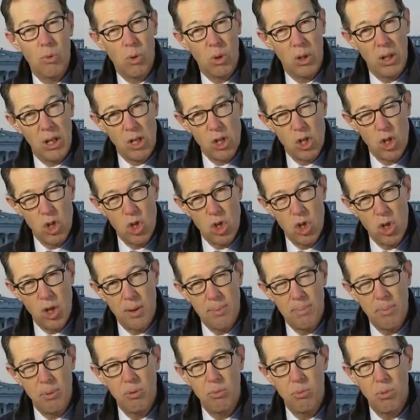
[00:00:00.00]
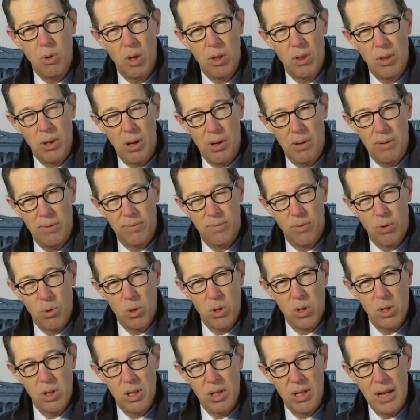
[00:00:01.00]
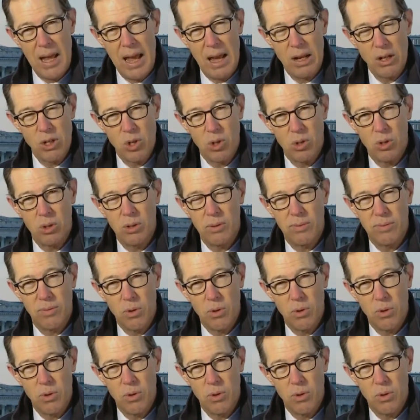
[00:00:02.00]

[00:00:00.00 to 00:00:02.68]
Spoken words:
relationship with a foreign national,